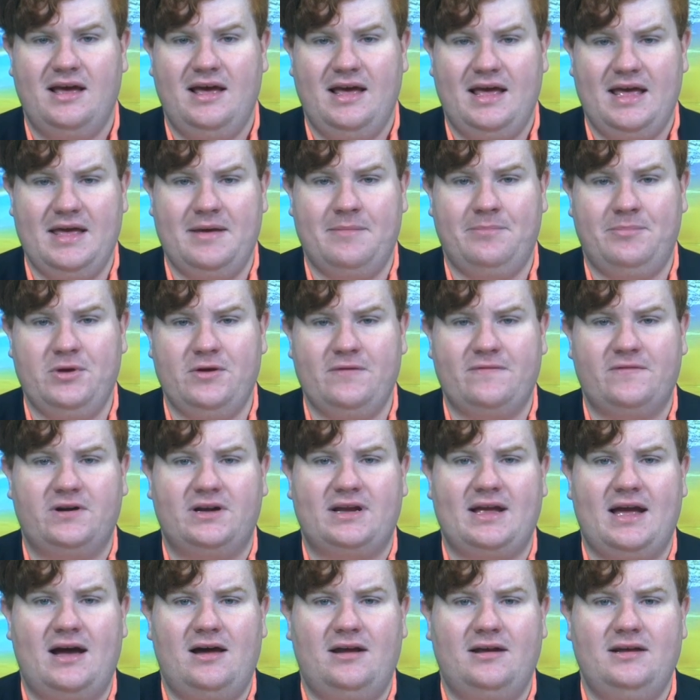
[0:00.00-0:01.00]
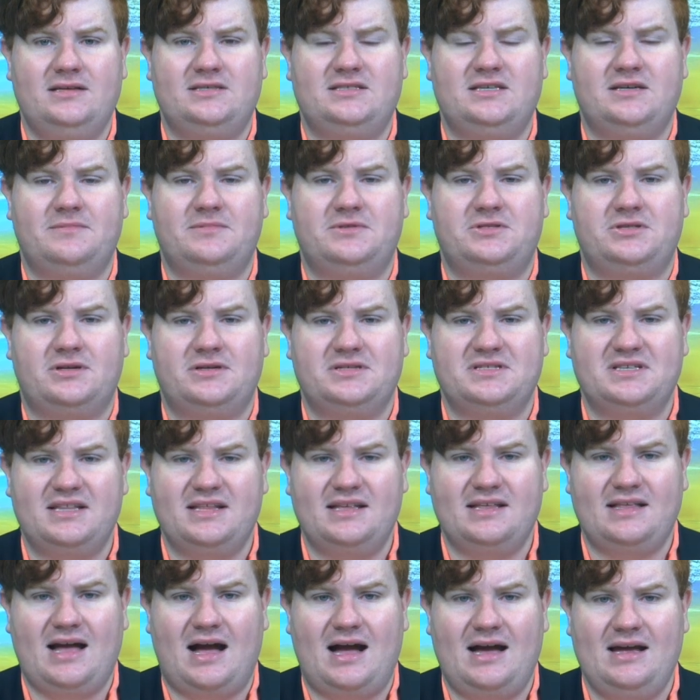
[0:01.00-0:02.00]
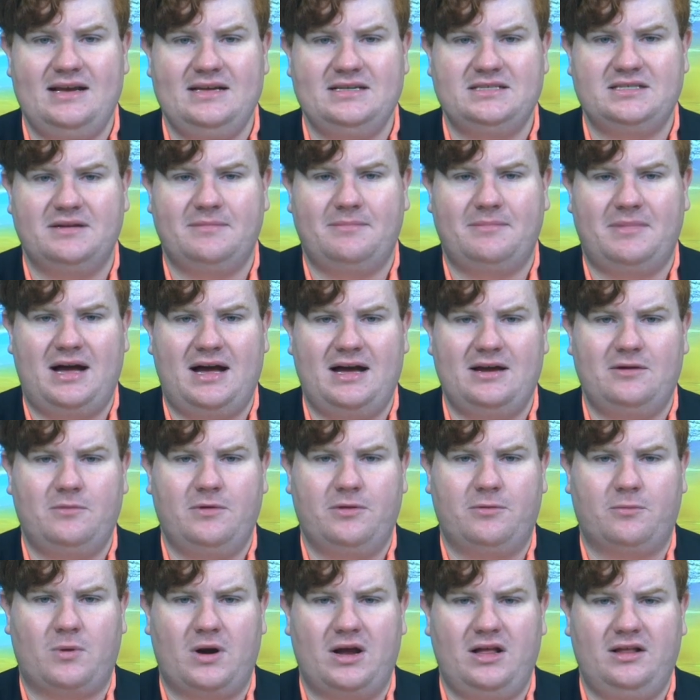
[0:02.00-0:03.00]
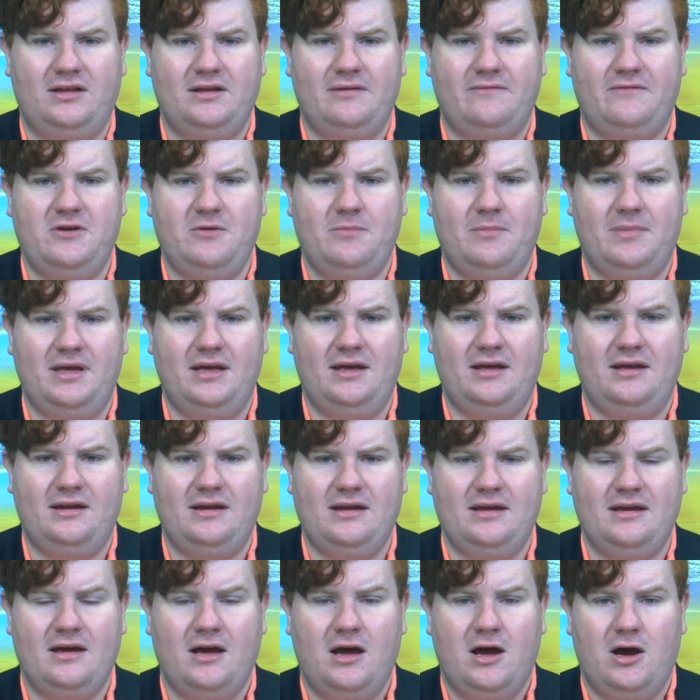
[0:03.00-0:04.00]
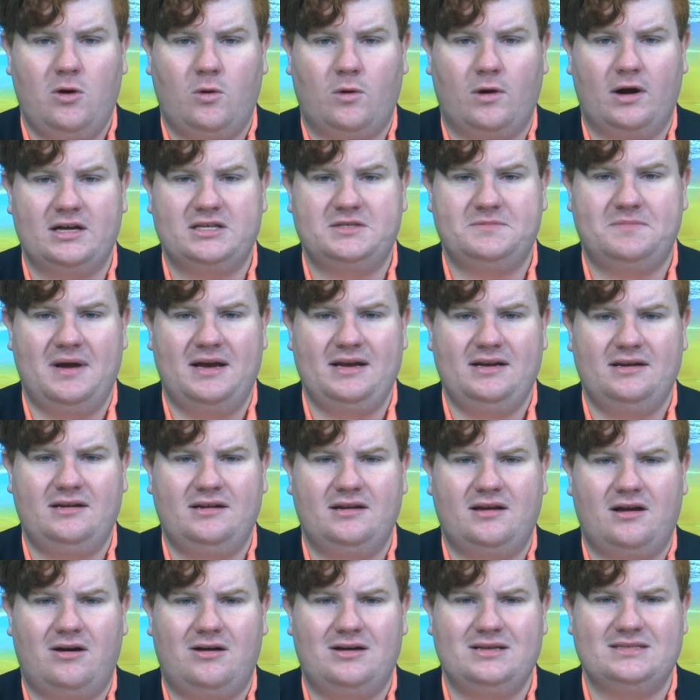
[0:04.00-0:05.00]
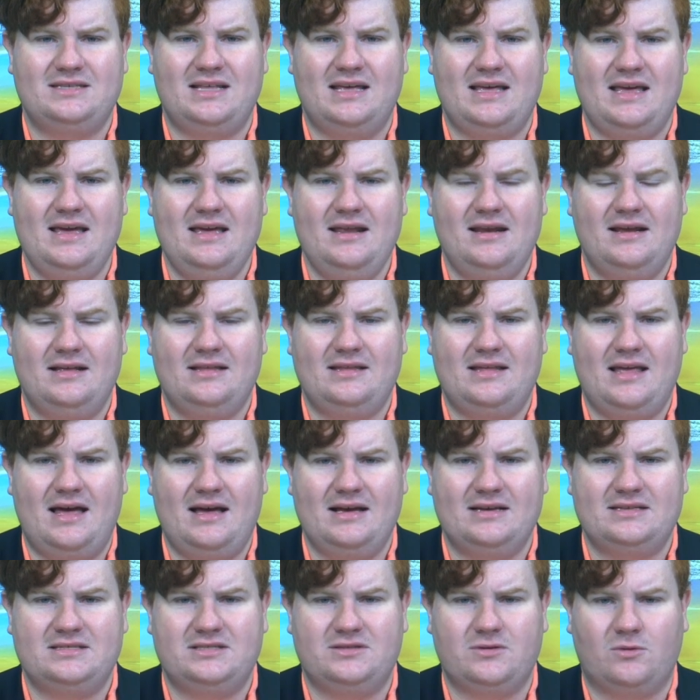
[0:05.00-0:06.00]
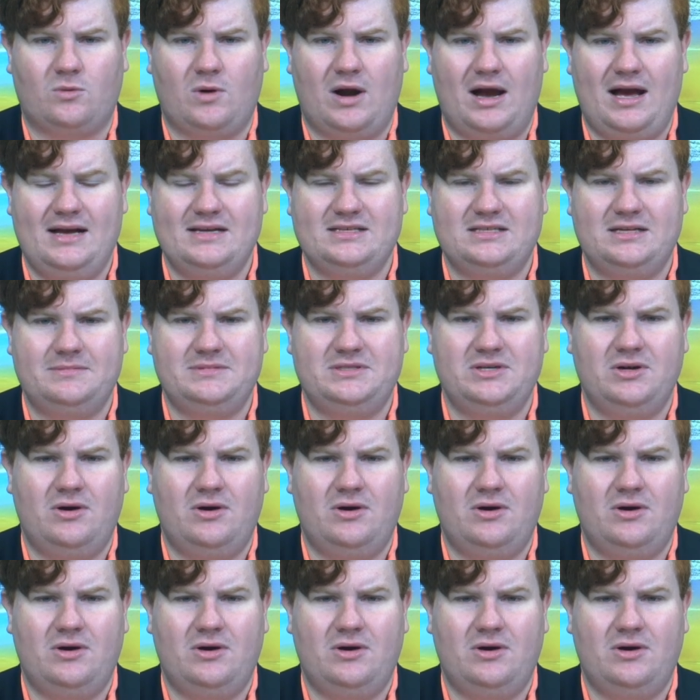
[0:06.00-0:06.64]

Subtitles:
In Beaufort County, temperatures in the 90s combined with relative humidity were expected to cause the heat index to rise up to